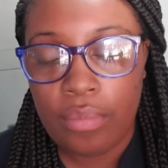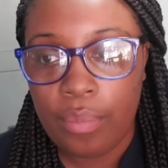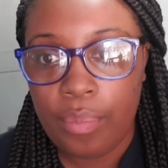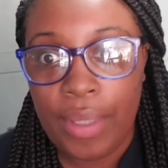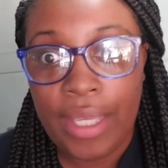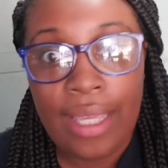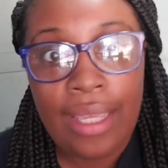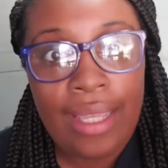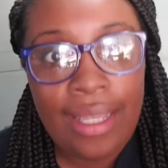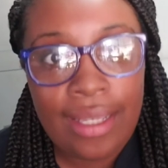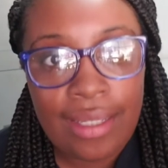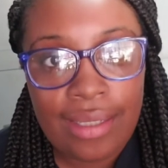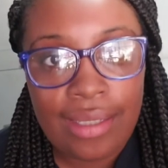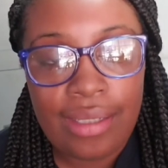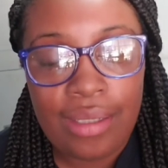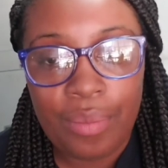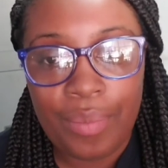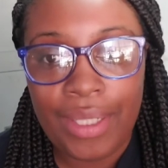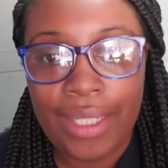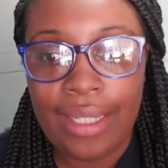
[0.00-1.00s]

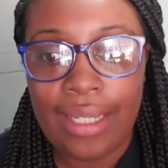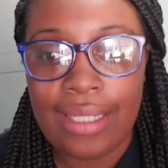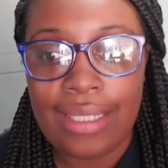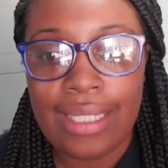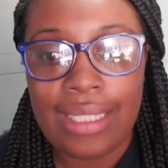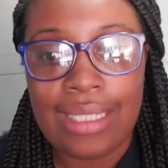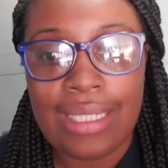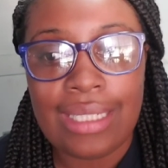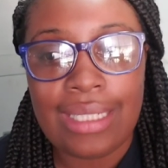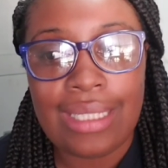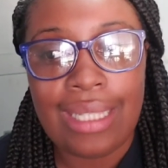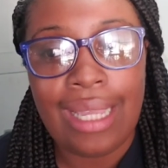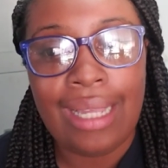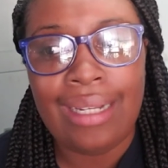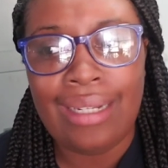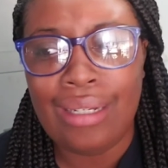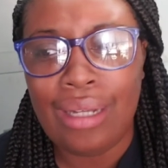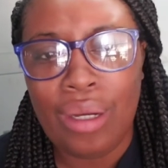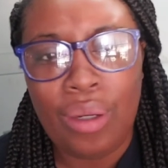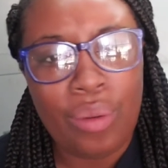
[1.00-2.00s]
pissed, because he's just like,
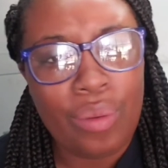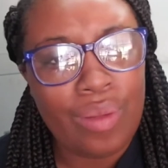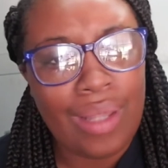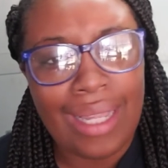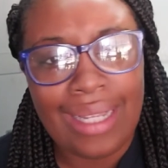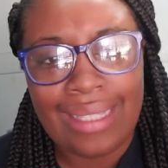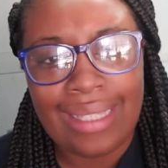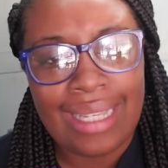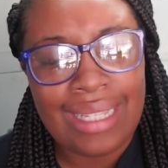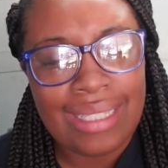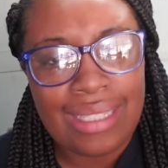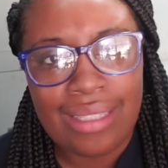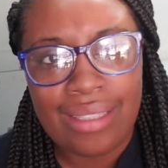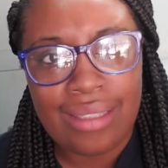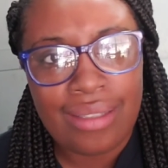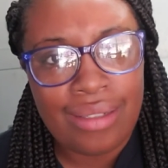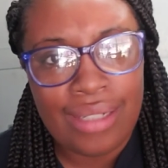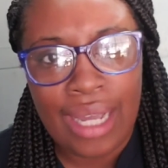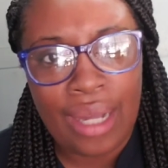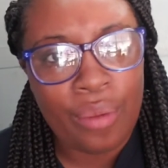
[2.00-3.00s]
no, like, that's
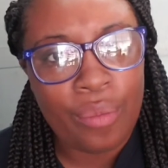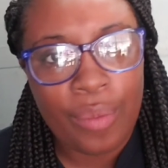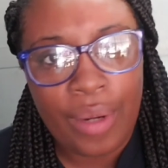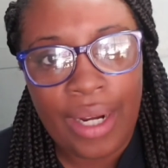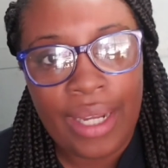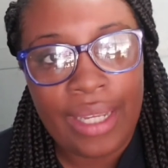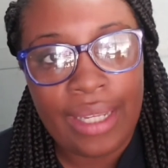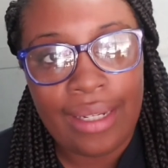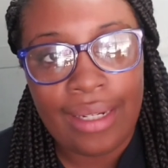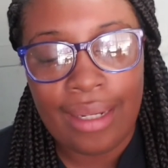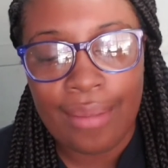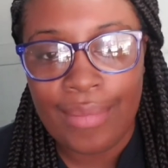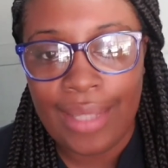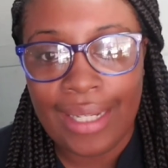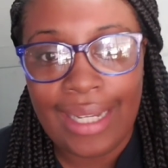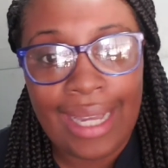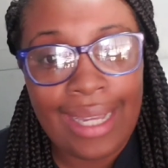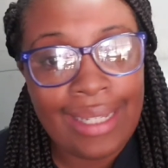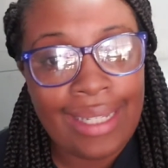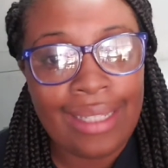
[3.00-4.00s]
not right. And I'm
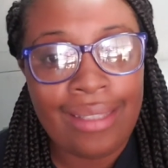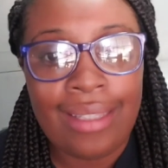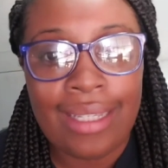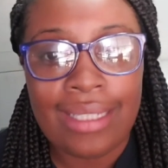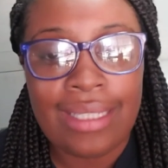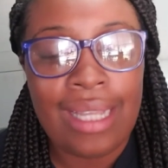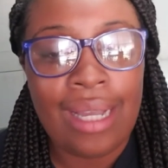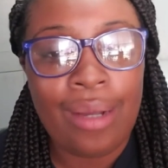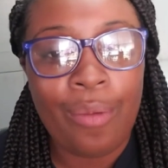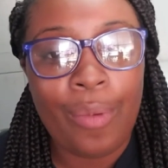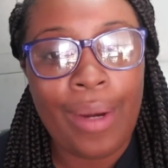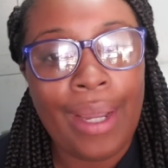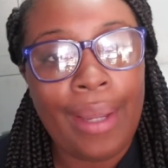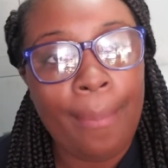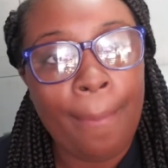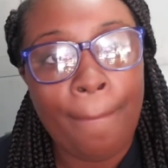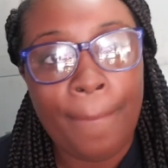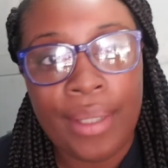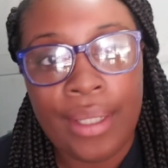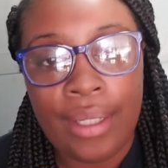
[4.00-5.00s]
like, I get that's not right,
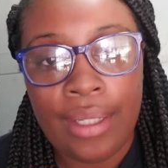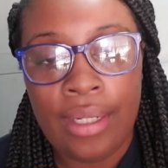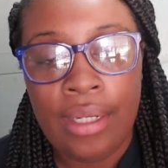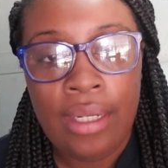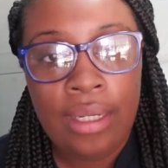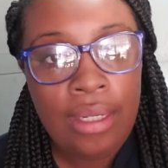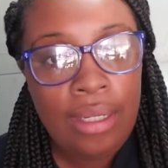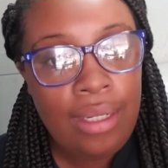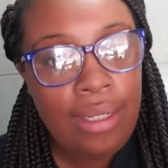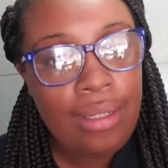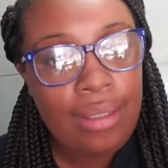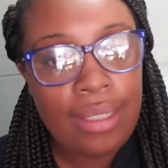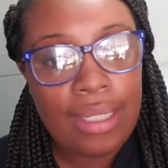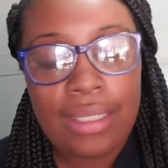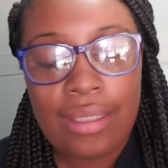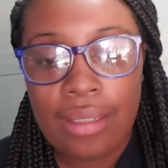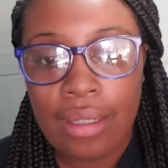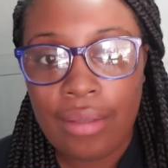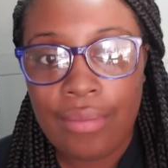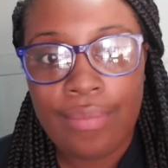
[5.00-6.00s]
but
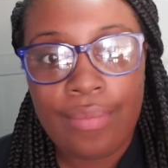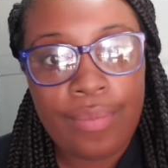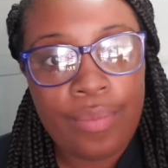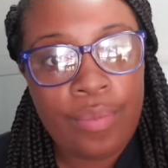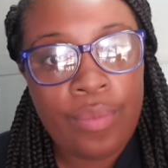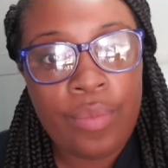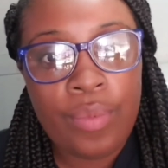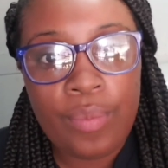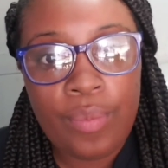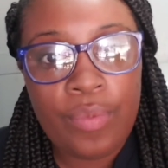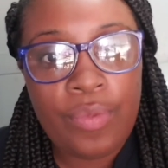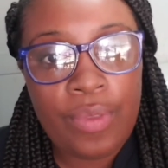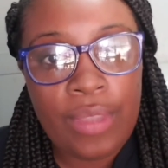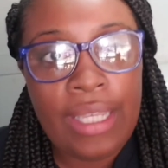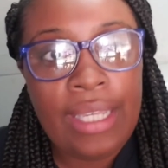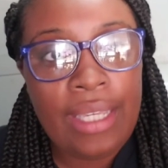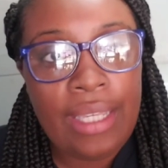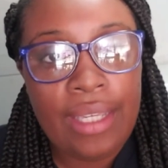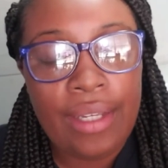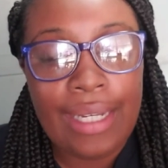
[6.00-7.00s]
let's
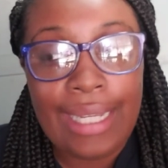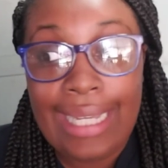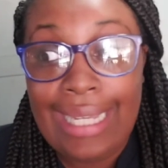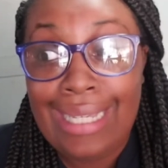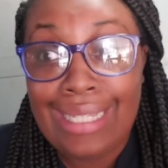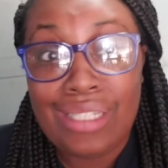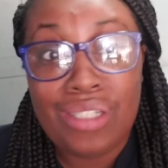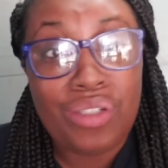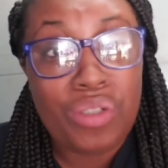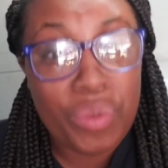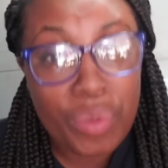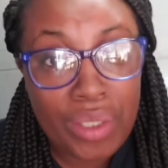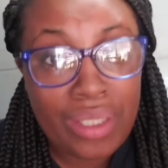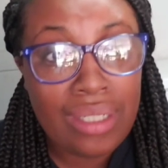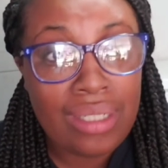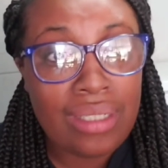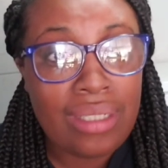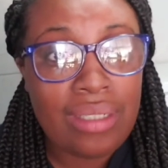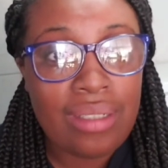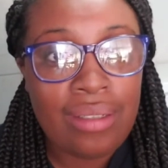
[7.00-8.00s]
think here. He is
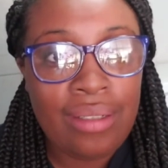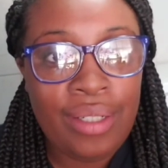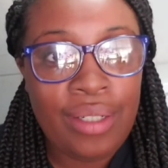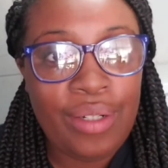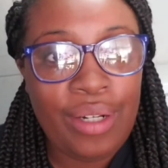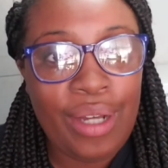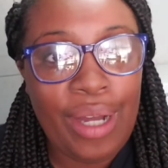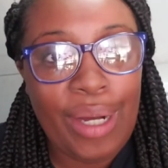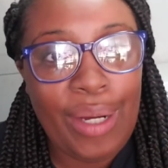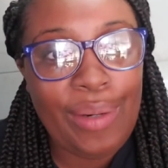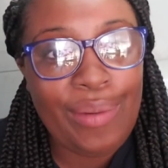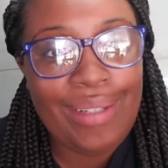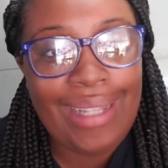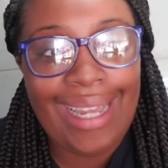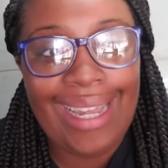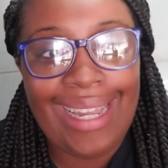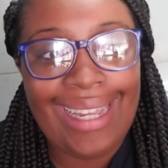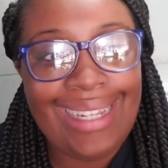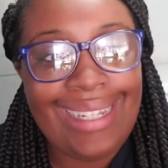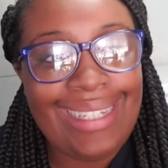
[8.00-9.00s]
drunk, you know.
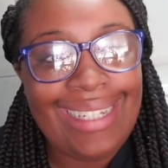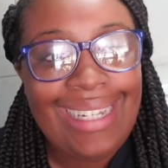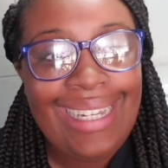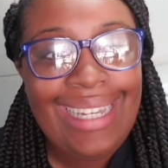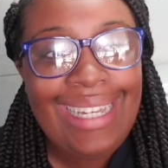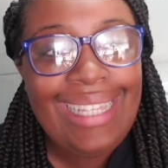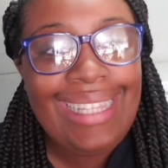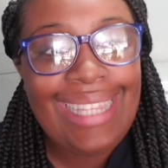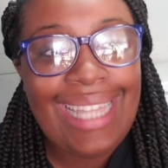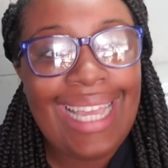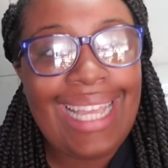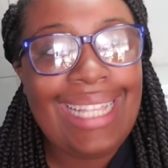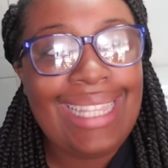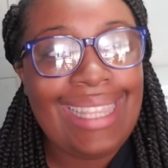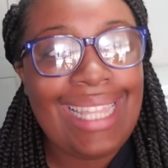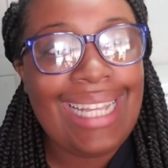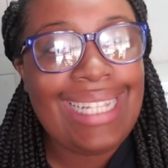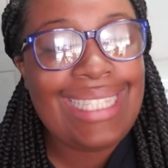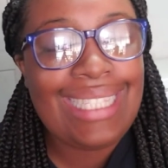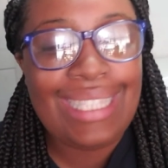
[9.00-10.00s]
Like,
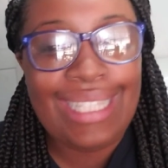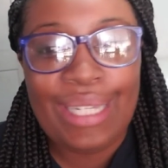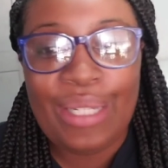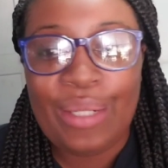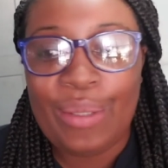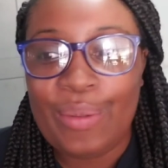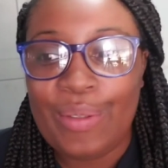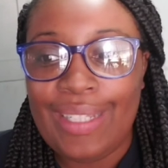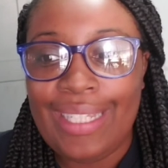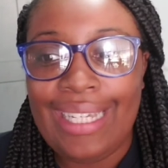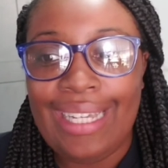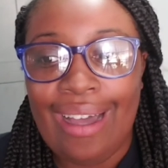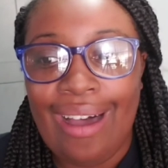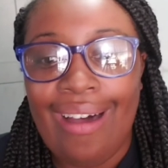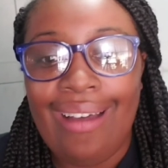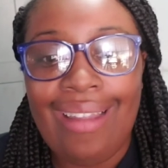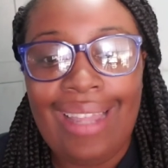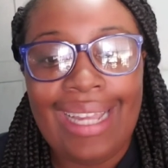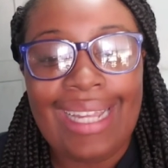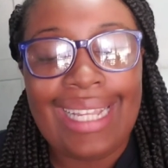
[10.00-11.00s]
that's literally
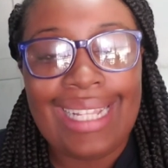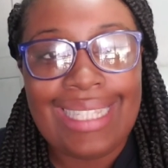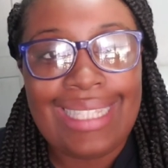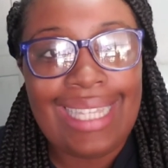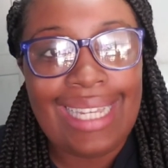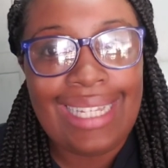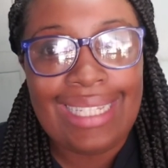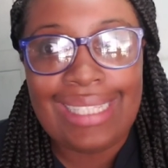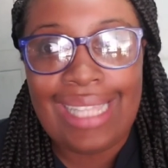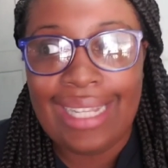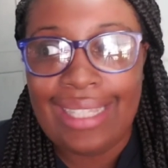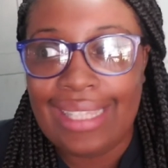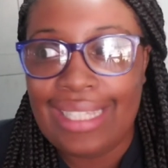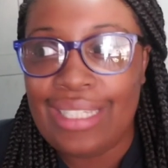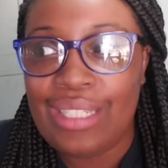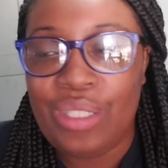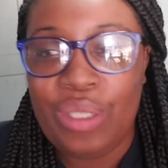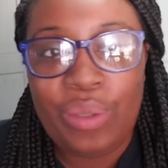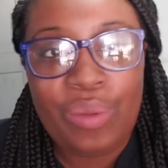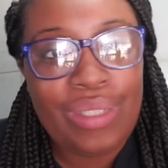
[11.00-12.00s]
all I can say is like,
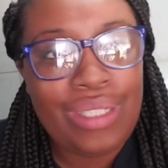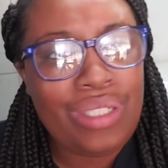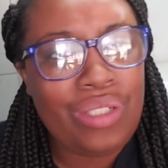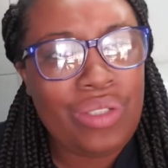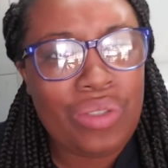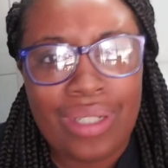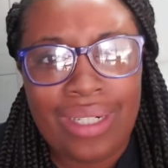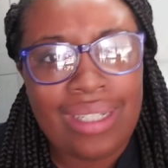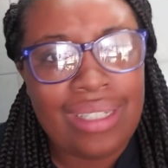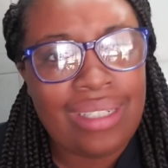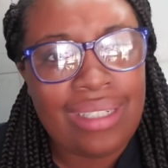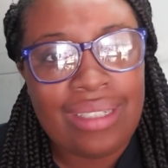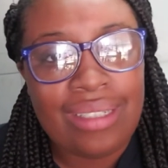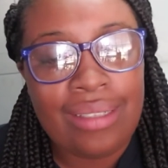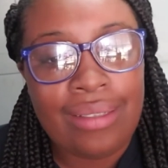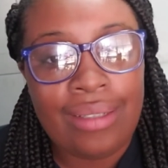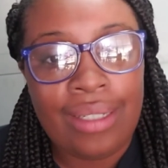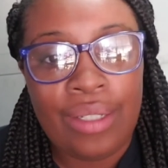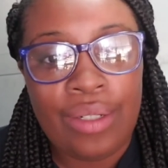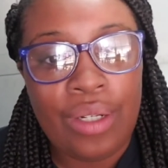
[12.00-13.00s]
this dude is drunk,
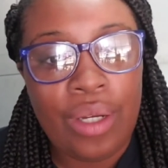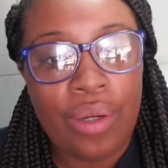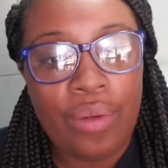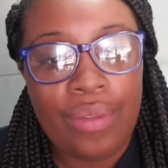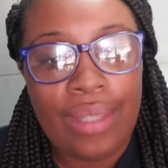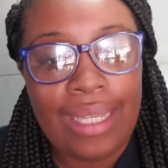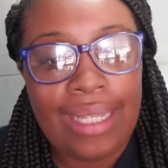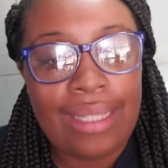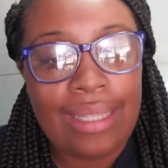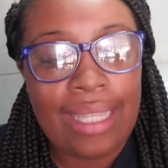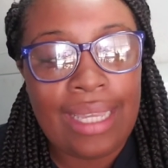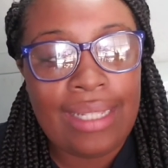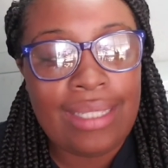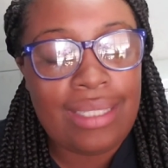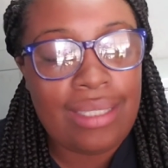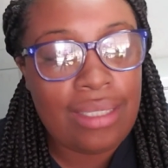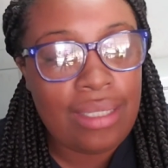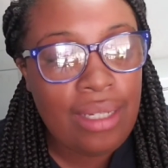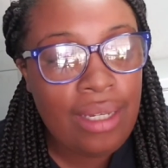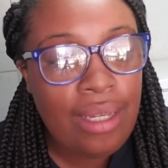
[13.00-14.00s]
you know.
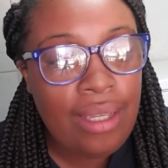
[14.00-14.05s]
That's